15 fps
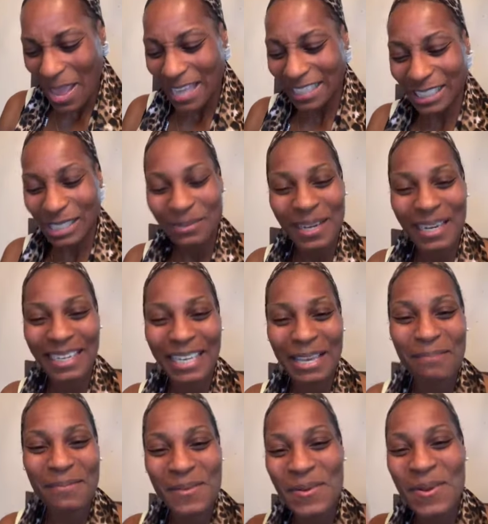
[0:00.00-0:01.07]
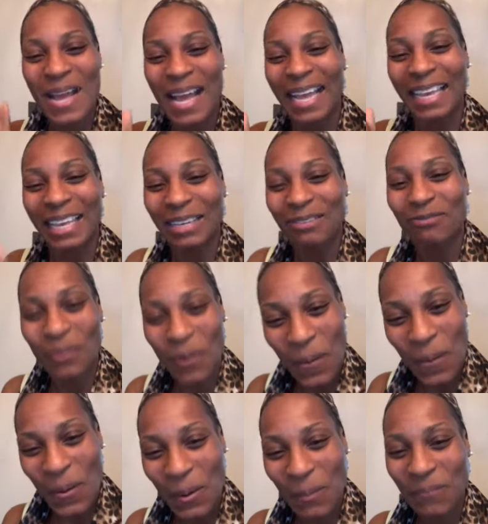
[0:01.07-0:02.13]
Just want to keep you
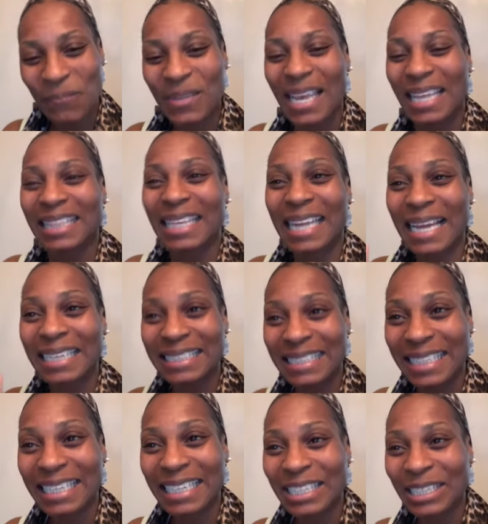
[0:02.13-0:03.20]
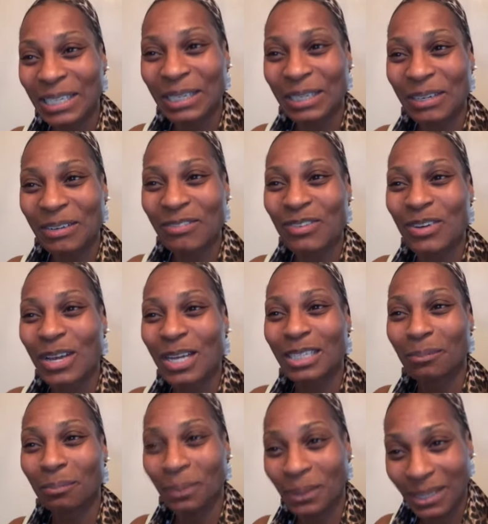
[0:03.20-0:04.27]
informed that I did give
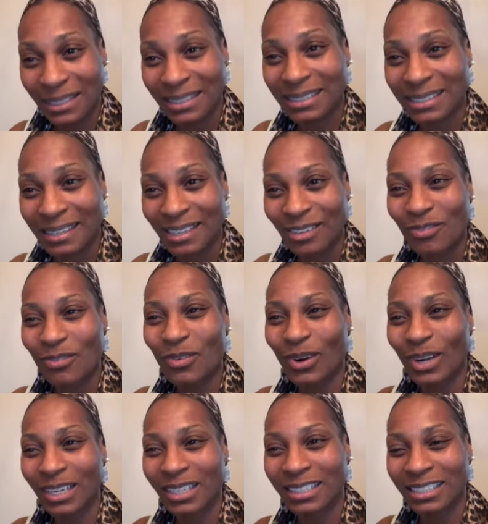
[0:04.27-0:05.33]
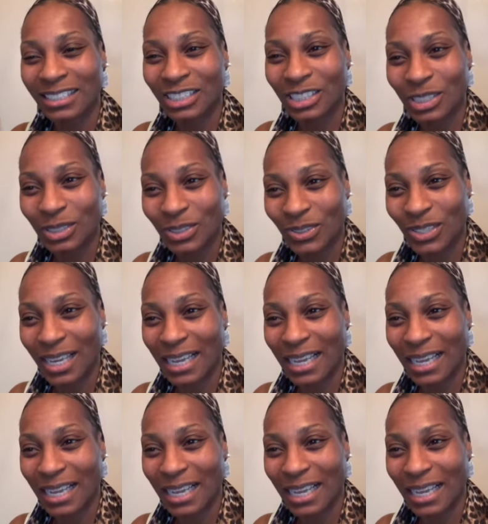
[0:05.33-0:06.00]
books for the children.